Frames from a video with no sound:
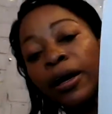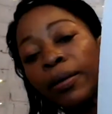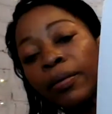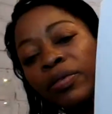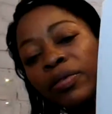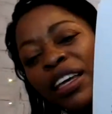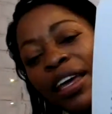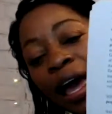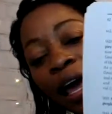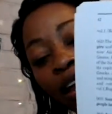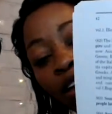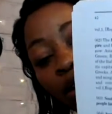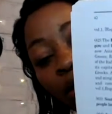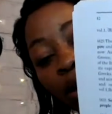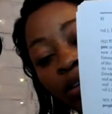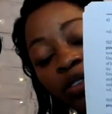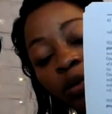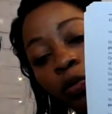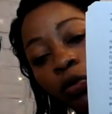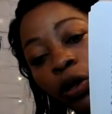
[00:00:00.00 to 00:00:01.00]
um, the
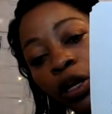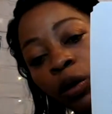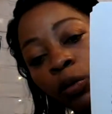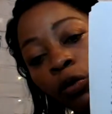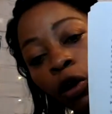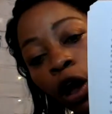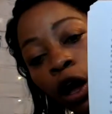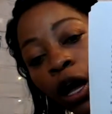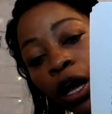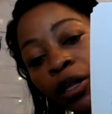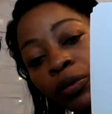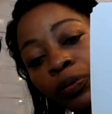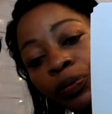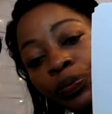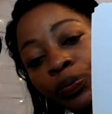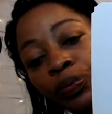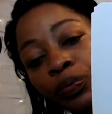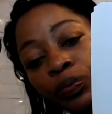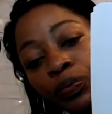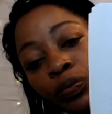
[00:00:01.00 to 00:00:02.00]
categories are pretty
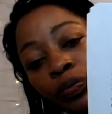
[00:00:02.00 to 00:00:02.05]
broad,